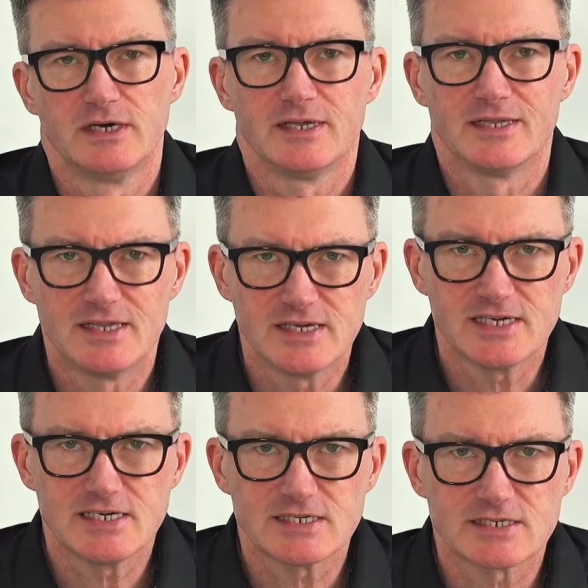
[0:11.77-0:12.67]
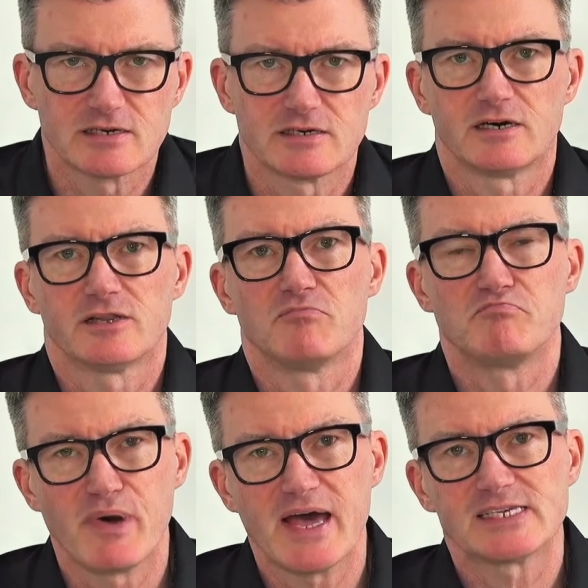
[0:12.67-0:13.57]
These are the
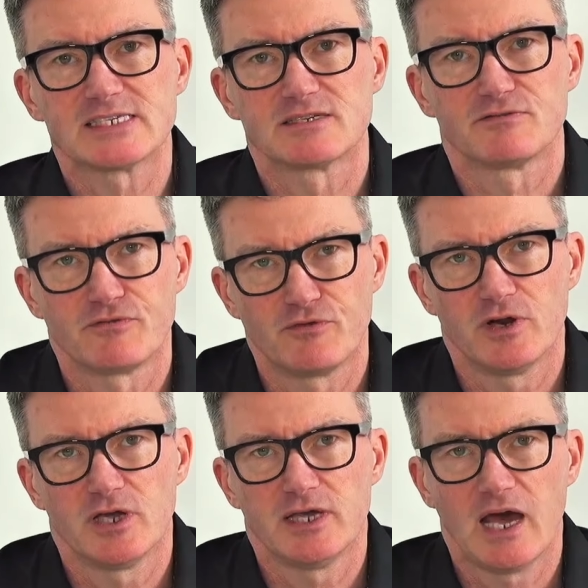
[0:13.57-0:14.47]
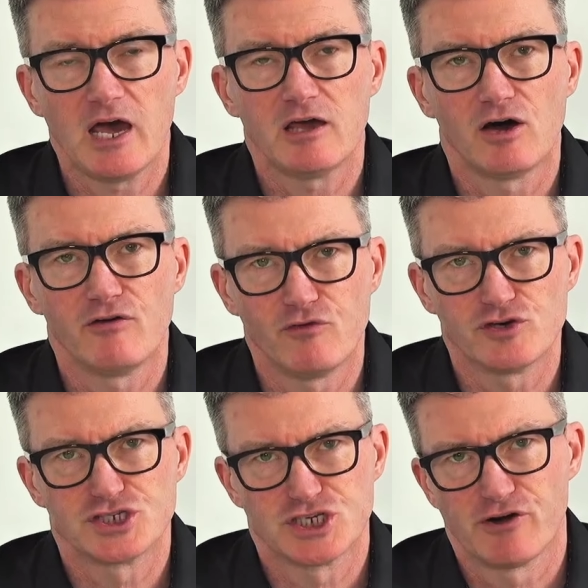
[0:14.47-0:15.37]
best free AI
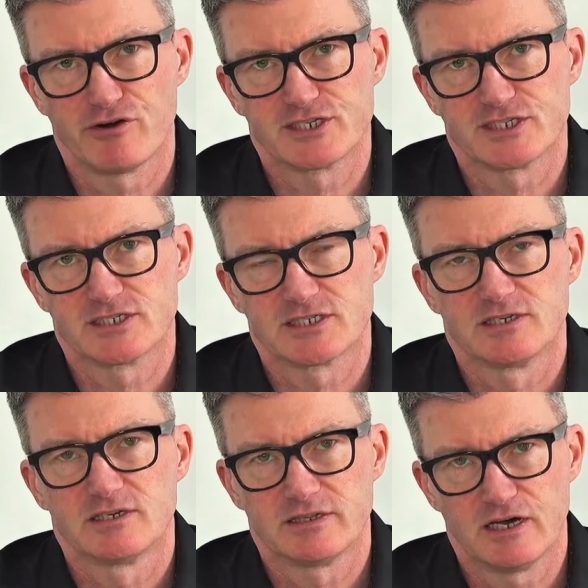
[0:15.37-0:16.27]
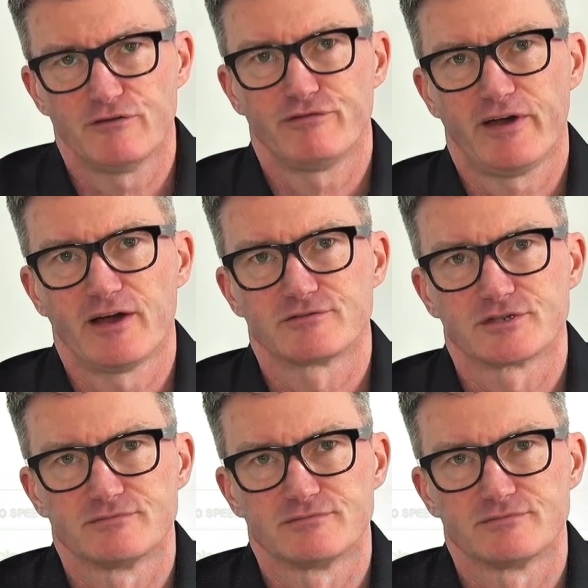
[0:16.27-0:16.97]
voice generators that I've found.